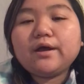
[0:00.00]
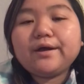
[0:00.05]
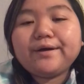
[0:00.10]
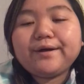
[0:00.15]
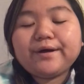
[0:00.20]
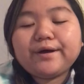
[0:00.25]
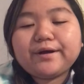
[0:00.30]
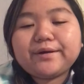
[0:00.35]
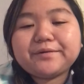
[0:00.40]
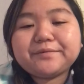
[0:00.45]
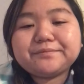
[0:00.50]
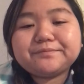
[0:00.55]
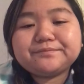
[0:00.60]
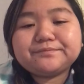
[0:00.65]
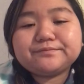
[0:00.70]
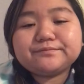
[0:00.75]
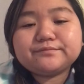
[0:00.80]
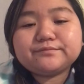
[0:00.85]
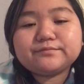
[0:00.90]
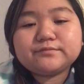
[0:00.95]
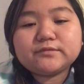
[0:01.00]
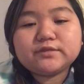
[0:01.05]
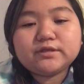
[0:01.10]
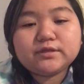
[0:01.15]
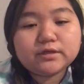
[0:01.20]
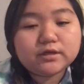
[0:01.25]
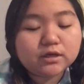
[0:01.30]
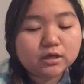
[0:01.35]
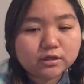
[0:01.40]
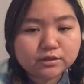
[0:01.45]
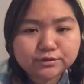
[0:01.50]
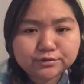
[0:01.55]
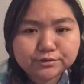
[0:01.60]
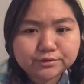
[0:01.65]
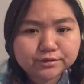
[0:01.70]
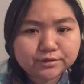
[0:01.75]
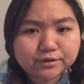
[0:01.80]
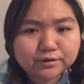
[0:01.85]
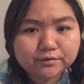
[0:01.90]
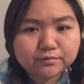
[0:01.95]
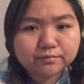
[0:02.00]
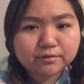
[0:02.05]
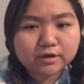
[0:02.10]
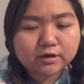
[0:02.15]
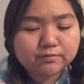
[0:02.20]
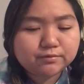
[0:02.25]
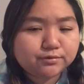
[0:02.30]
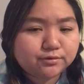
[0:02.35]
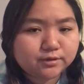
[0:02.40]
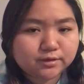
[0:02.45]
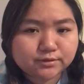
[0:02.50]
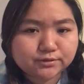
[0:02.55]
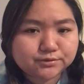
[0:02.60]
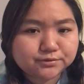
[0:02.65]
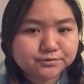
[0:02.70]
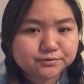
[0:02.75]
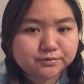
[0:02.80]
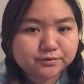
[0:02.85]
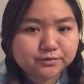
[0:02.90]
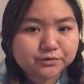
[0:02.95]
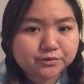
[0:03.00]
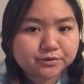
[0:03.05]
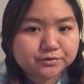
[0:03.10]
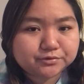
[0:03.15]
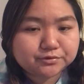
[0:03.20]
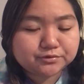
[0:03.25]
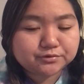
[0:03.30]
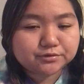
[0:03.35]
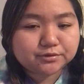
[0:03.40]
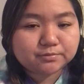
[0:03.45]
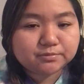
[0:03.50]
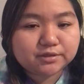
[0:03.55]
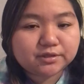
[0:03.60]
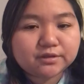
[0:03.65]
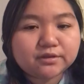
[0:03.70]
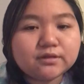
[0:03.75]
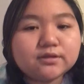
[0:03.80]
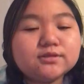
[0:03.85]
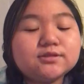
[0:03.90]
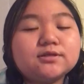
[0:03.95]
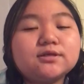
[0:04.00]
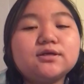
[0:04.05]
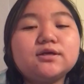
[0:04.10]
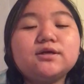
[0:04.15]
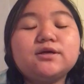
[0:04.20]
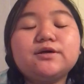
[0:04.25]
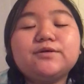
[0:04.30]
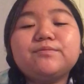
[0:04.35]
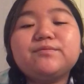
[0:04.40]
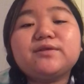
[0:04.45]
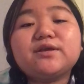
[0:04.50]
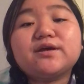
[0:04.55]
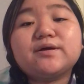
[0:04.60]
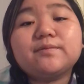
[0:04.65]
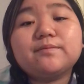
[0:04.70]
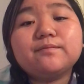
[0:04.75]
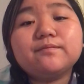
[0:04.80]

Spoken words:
I don't know, probably Texas White House or something. So, yeah.